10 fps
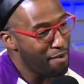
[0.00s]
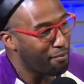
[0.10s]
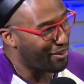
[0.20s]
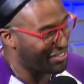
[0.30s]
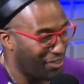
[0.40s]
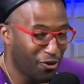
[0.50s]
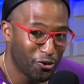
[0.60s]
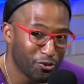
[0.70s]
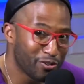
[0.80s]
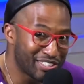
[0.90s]
part of the
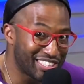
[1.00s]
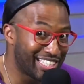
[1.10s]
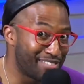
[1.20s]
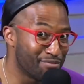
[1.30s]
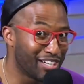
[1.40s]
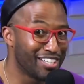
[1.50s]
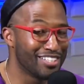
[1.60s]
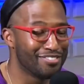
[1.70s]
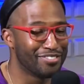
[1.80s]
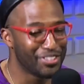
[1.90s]
old regime
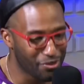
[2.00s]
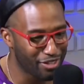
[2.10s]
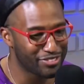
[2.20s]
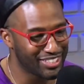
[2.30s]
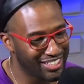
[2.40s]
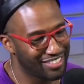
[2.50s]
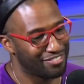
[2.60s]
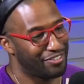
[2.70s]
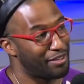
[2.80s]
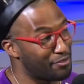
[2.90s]
of UFC
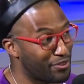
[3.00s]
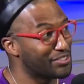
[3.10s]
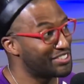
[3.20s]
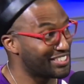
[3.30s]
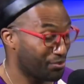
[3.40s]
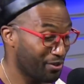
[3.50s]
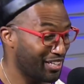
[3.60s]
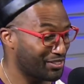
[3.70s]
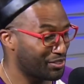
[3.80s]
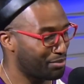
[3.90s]
family, where it's just
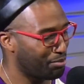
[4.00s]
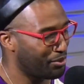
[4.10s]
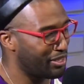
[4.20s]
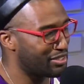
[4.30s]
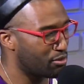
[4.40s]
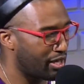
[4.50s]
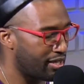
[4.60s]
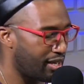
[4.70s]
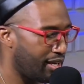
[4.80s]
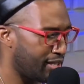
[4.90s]
300 employees, right?
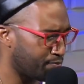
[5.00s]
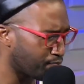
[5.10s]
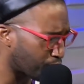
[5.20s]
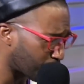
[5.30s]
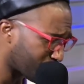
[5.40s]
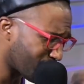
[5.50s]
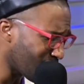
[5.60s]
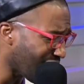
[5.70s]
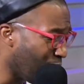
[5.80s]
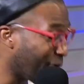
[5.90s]
And
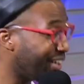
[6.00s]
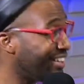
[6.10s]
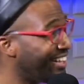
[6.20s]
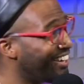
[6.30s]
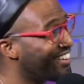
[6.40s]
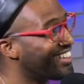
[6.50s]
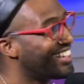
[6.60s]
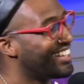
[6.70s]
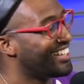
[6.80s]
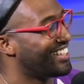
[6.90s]
I went in there
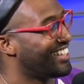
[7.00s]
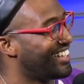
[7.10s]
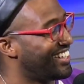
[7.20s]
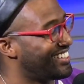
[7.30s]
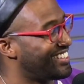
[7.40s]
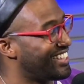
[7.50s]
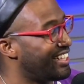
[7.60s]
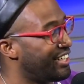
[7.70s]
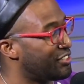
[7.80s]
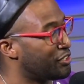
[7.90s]
to get
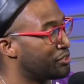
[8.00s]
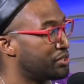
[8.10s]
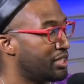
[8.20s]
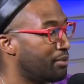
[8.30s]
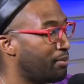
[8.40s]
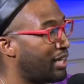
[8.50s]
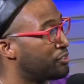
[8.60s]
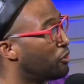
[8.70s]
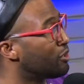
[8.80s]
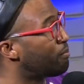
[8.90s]
an internship. I
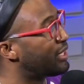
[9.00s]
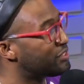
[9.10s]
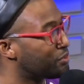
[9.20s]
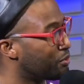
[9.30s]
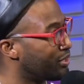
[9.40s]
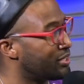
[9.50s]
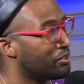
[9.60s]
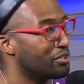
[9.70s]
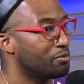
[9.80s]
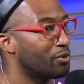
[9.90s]
told him my story,
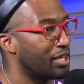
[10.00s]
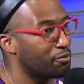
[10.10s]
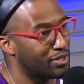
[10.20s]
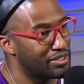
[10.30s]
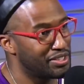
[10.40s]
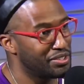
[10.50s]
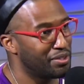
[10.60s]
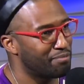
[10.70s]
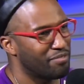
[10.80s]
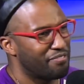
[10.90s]
told him what I want to do.
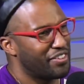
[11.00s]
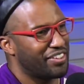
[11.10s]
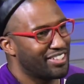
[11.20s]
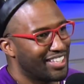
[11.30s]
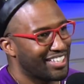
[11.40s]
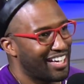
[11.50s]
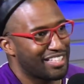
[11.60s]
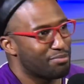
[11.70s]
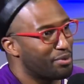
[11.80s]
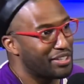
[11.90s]
I'm very
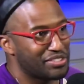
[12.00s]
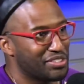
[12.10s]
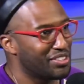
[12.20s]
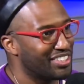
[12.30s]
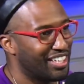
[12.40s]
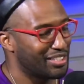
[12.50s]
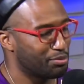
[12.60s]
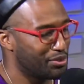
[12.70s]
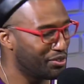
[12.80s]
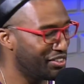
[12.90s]
aspirational and
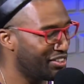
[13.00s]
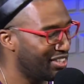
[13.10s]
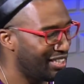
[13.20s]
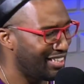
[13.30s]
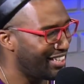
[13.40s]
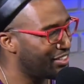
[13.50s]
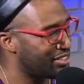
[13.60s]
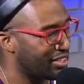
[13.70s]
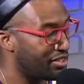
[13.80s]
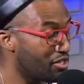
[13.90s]
entrepreneurial. He was
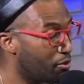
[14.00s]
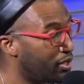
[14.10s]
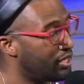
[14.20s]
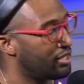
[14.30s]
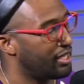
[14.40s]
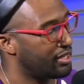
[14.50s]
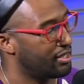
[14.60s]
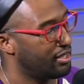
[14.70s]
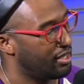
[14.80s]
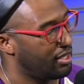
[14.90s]
like, "You know what?
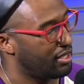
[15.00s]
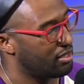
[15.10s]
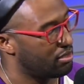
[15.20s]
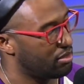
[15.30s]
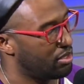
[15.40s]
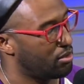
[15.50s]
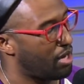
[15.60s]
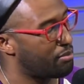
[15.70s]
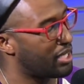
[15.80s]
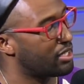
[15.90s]

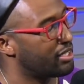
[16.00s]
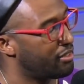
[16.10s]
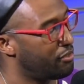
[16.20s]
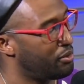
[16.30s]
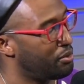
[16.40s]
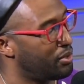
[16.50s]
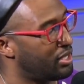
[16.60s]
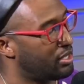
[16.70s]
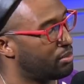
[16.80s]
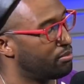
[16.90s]
I'm not going to give you
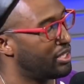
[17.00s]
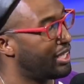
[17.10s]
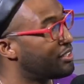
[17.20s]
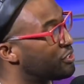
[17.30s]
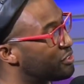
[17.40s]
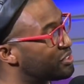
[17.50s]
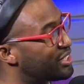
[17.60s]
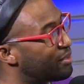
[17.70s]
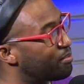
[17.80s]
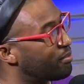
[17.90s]
the
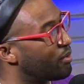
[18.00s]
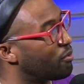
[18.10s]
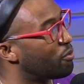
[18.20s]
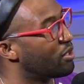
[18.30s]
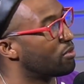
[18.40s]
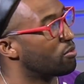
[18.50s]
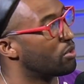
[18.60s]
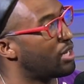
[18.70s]
internship. We're